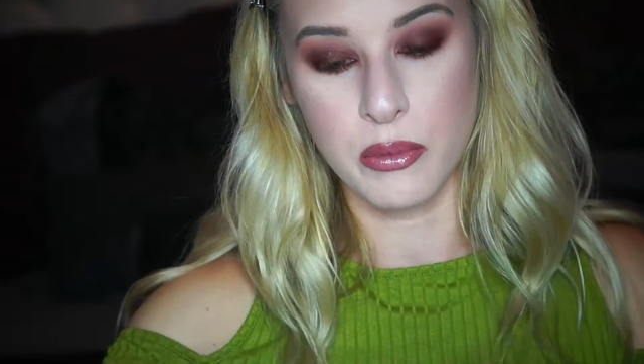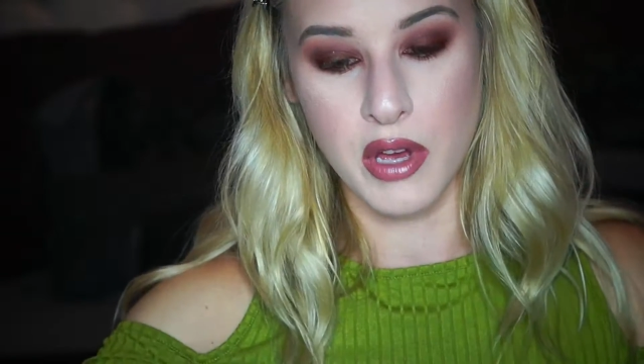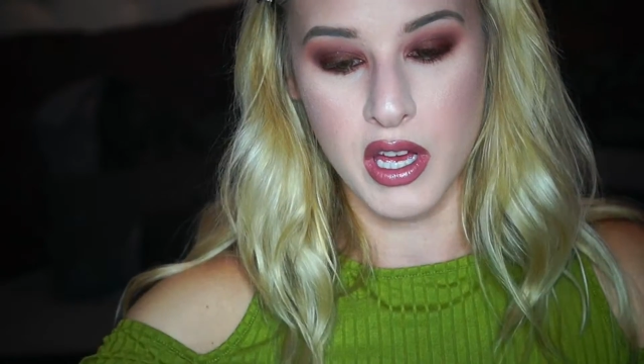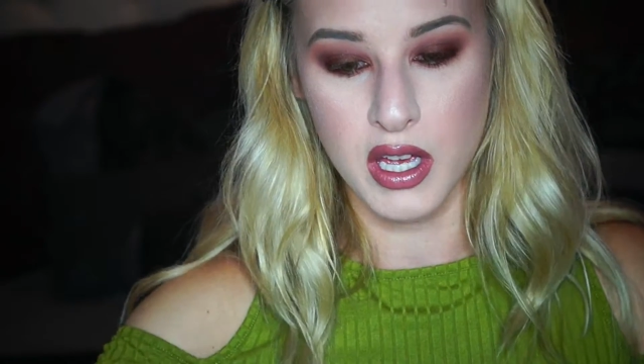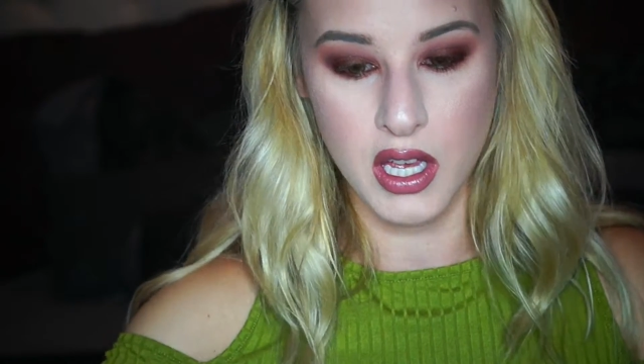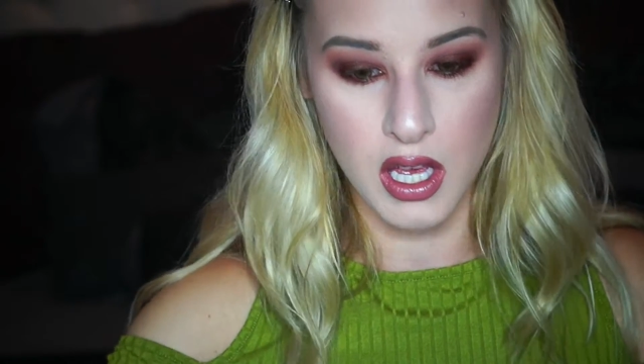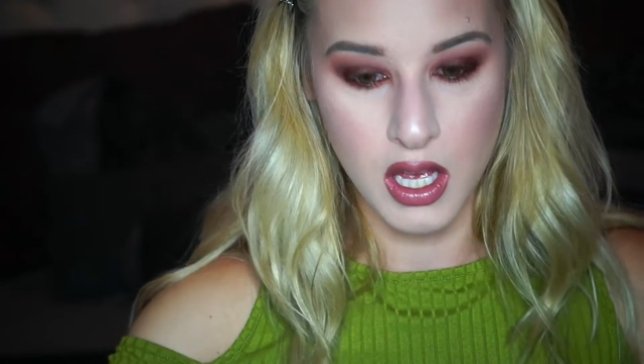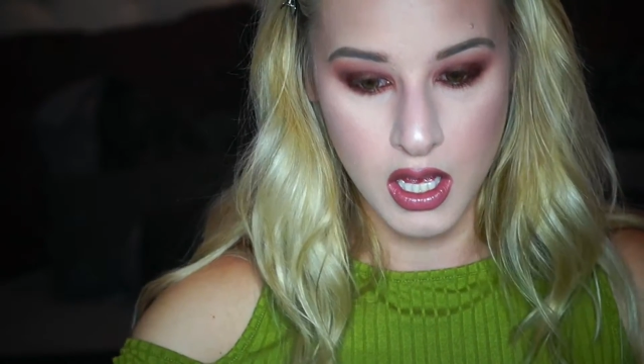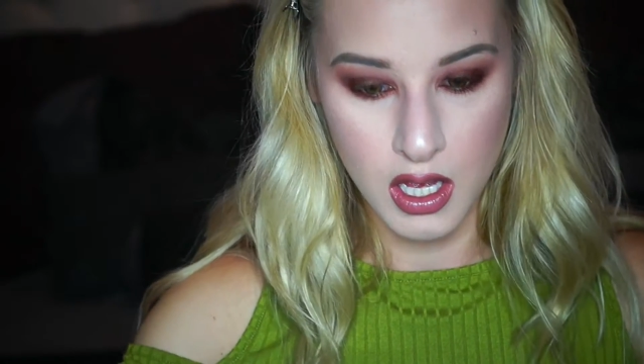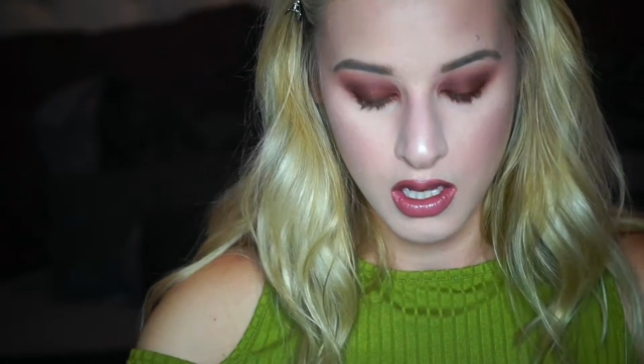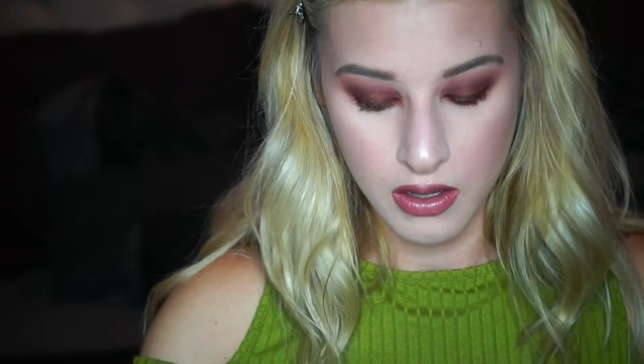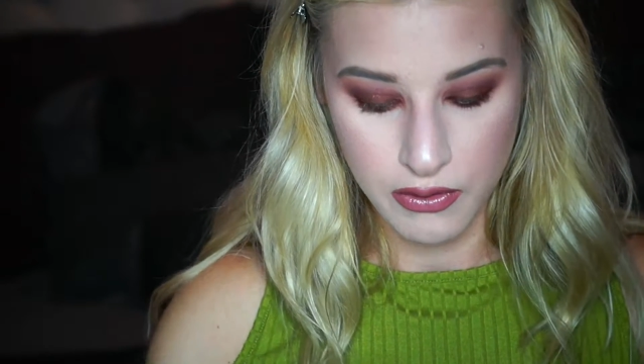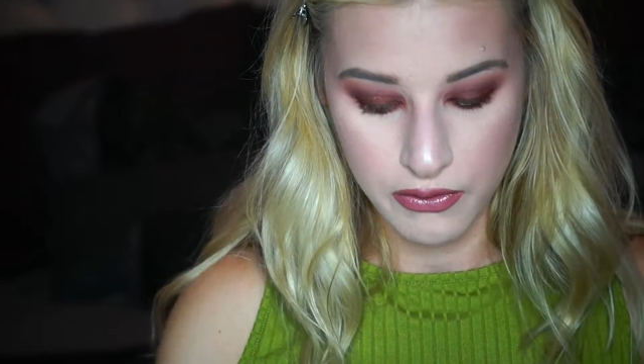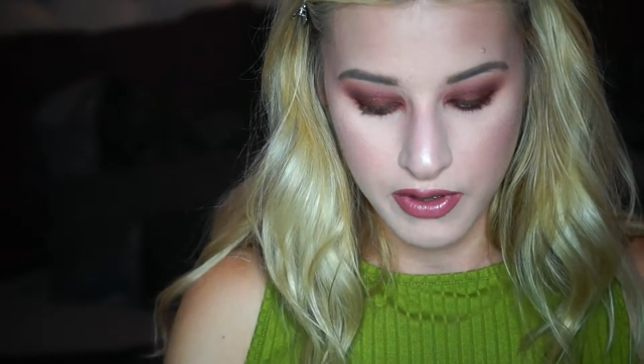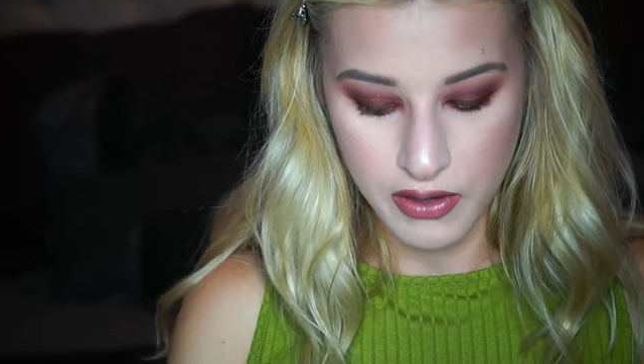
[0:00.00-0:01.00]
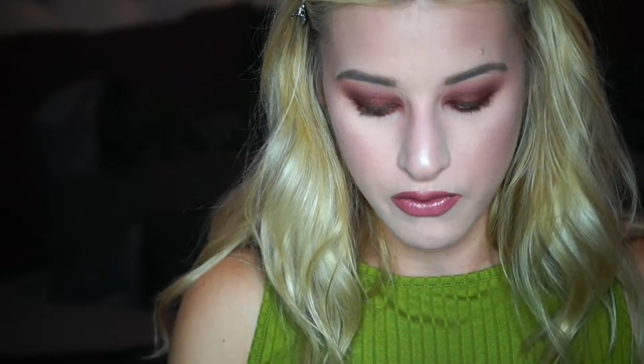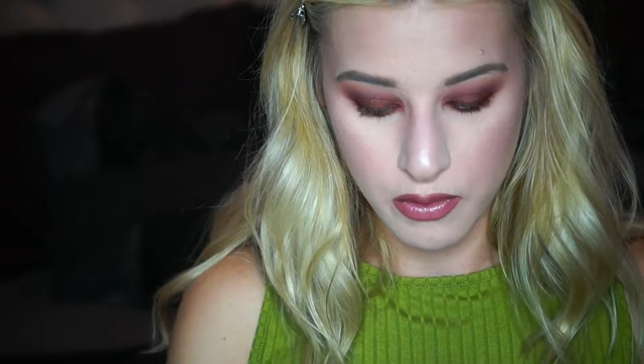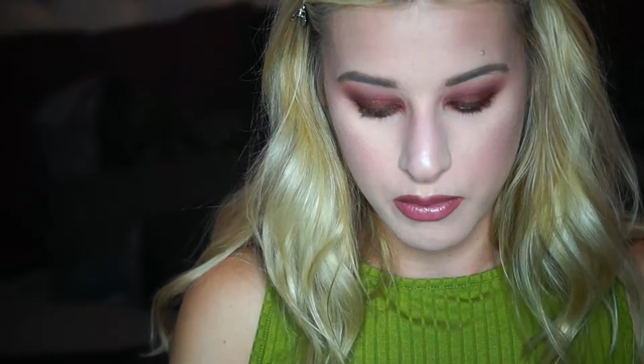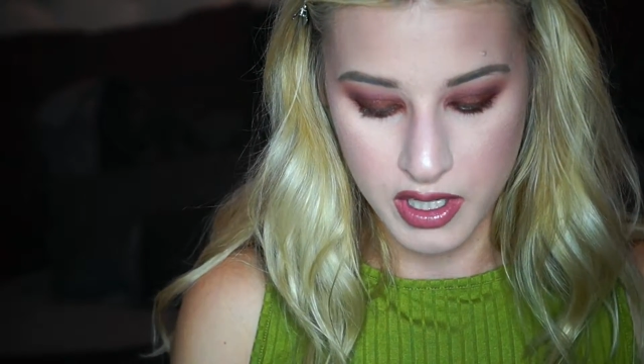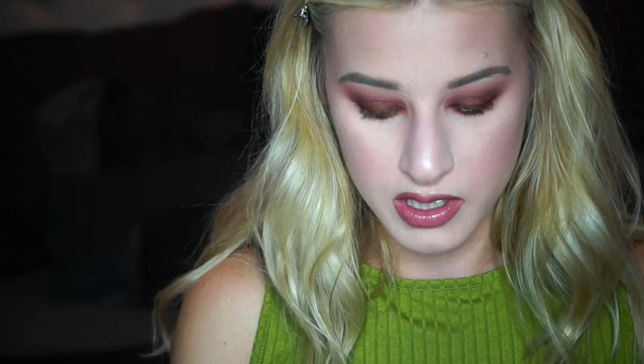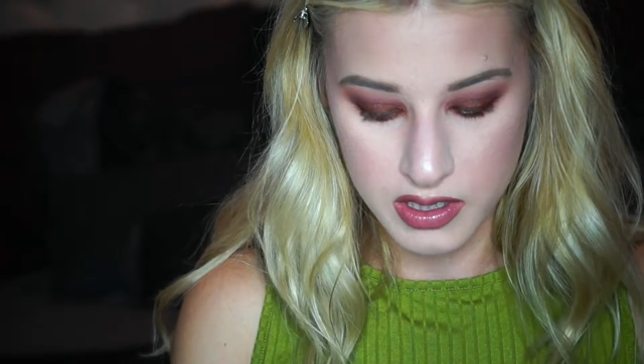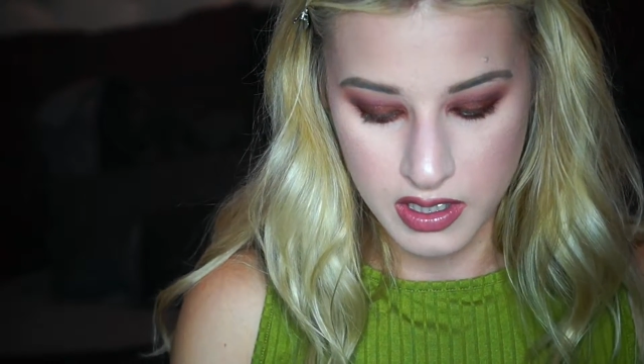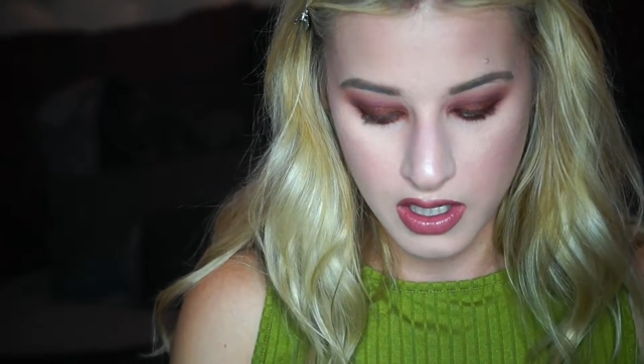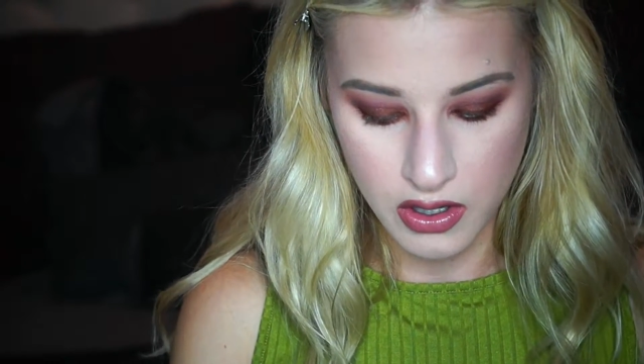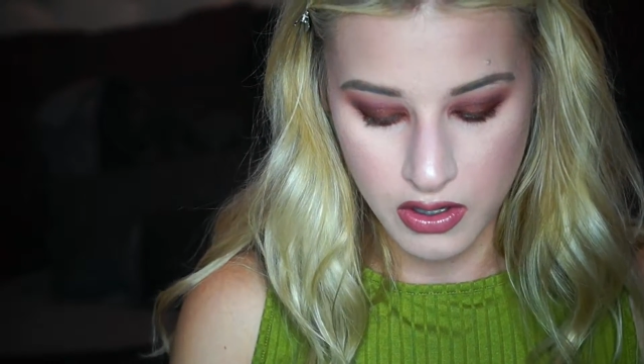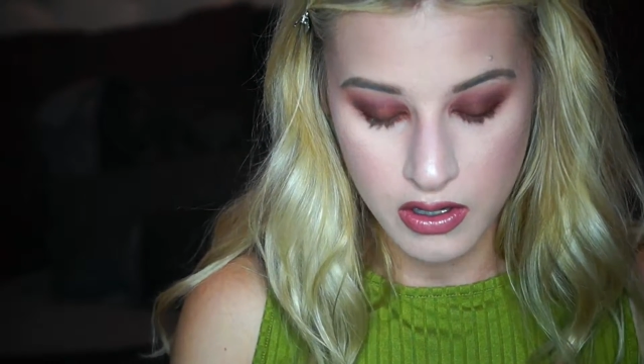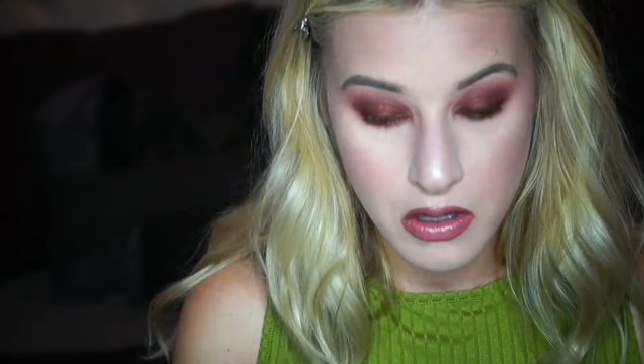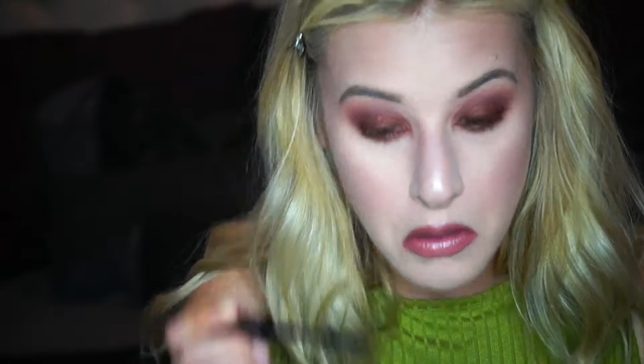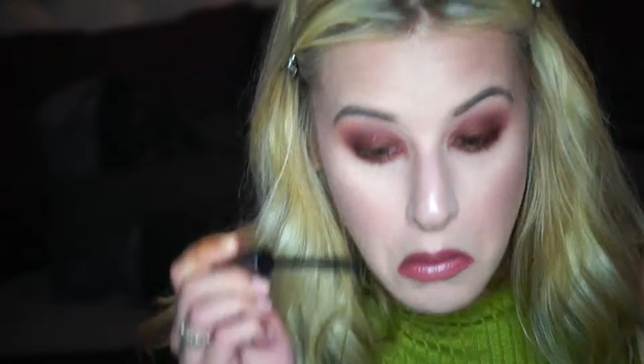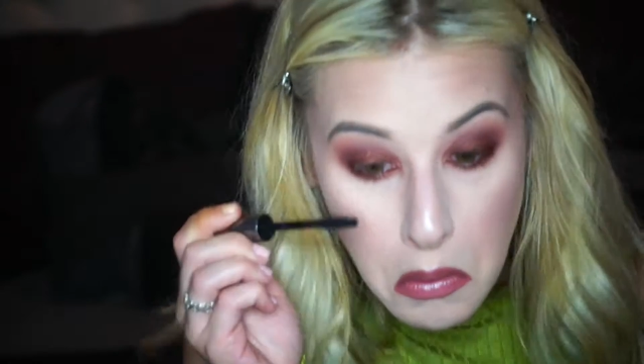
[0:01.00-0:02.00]
my favorite
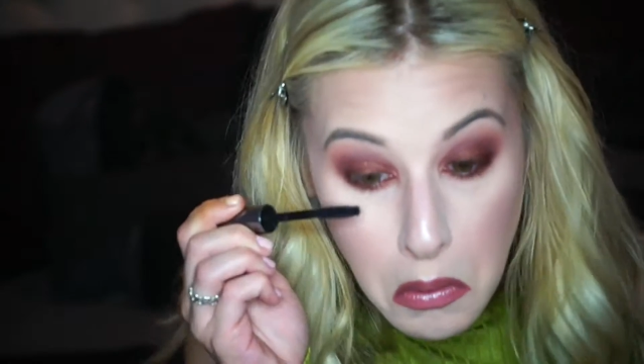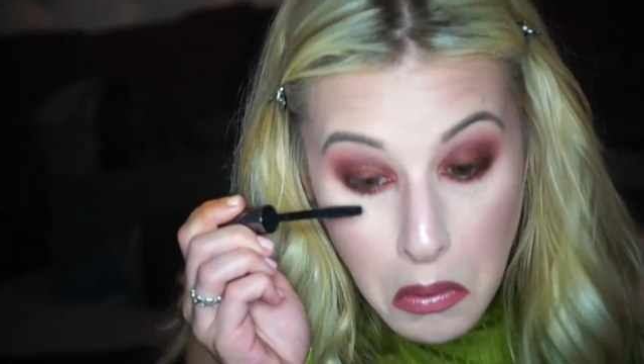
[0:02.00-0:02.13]
mascara.